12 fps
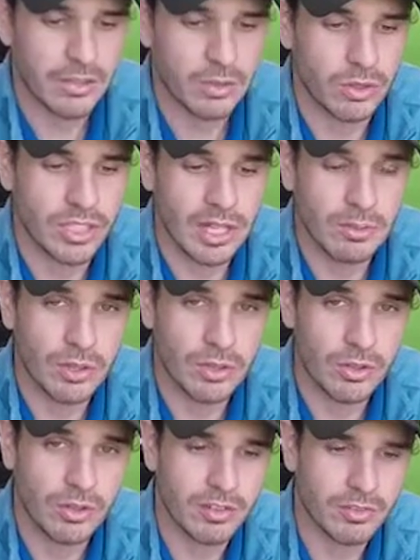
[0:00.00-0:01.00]
or a W
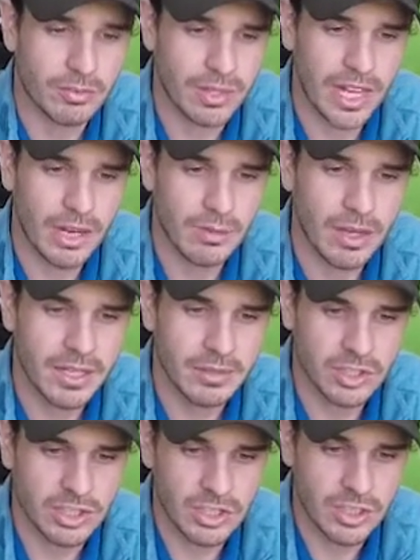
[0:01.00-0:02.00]
grind from Callaway,
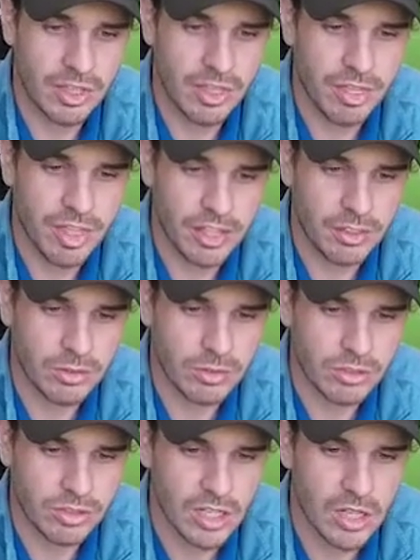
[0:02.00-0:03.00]
which is thick through
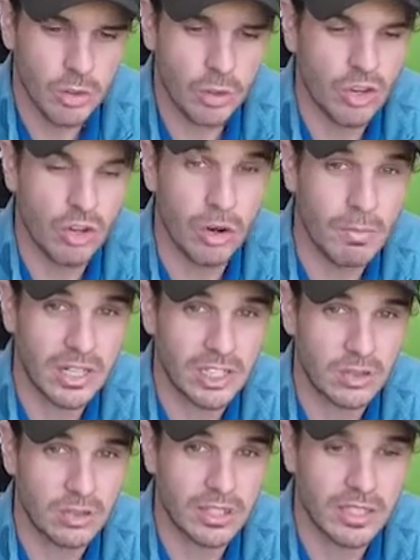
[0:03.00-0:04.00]
the sole, not
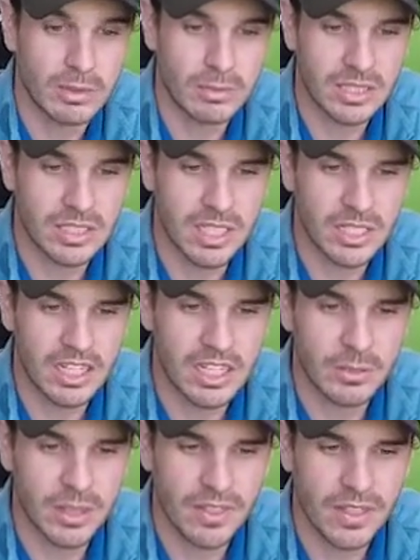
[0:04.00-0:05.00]
much grinding been done
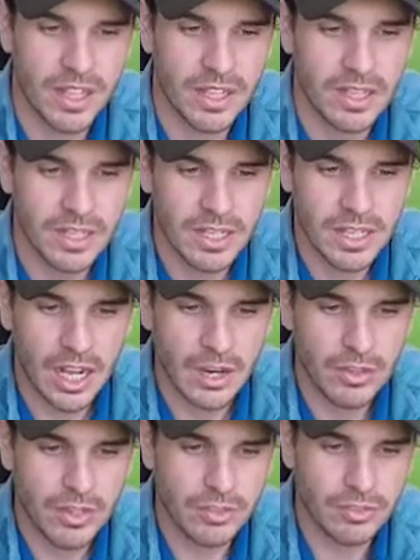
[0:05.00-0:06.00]
anywhere there,
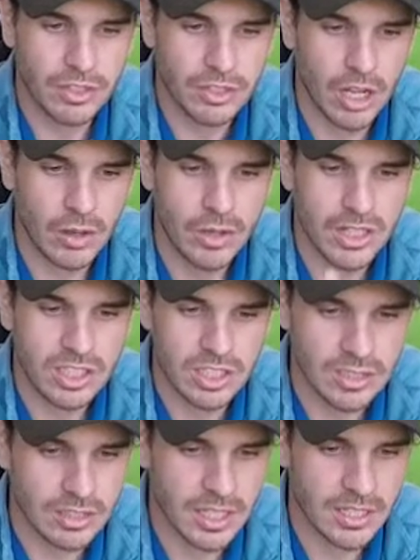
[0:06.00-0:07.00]
only off the toe edge
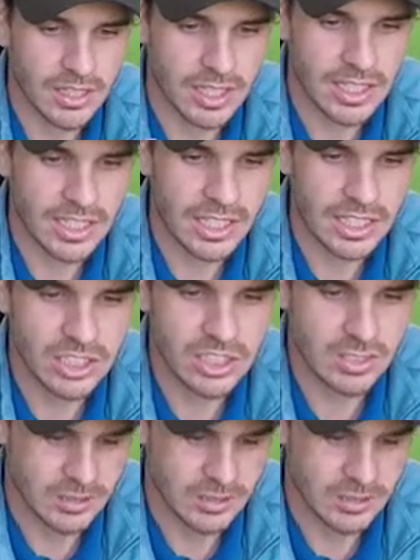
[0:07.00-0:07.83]
and the heel edge.